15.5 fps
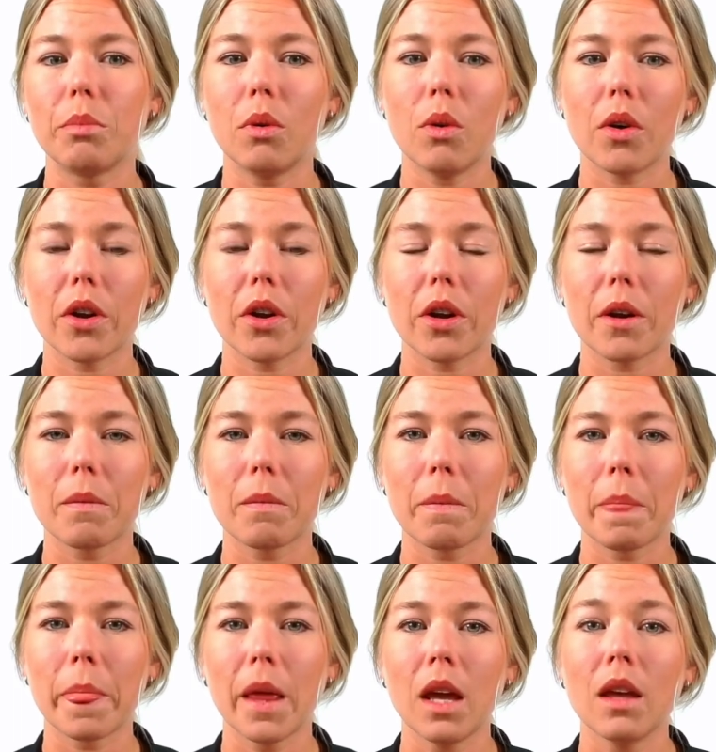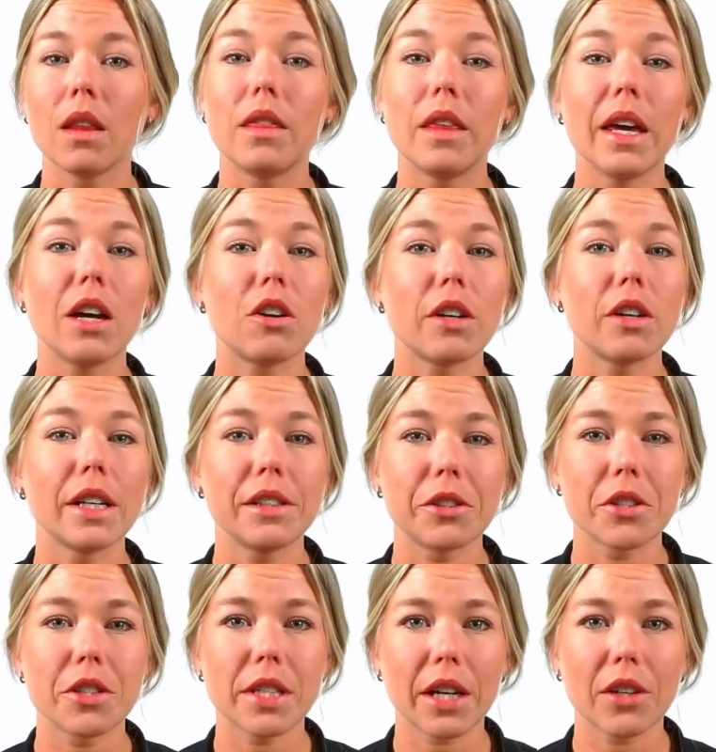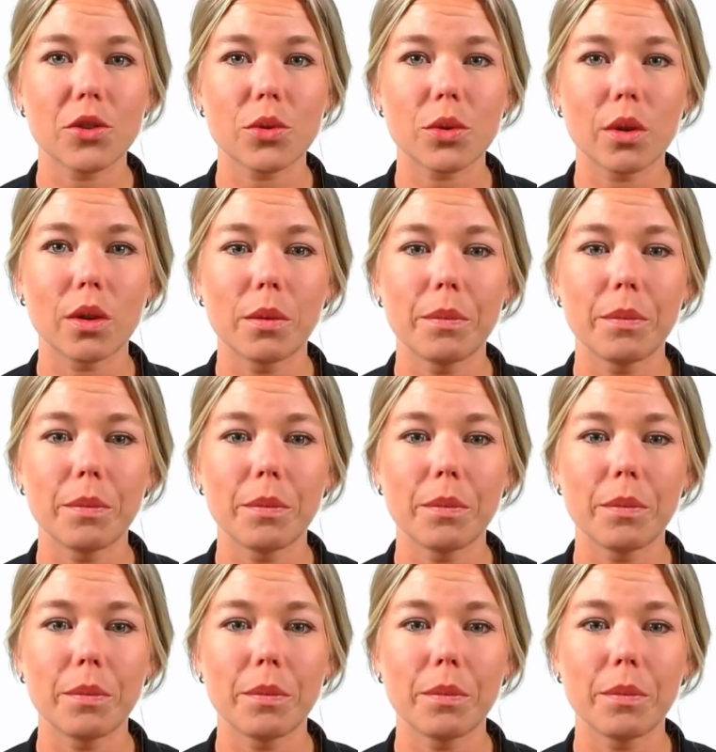boy. They are intersexual.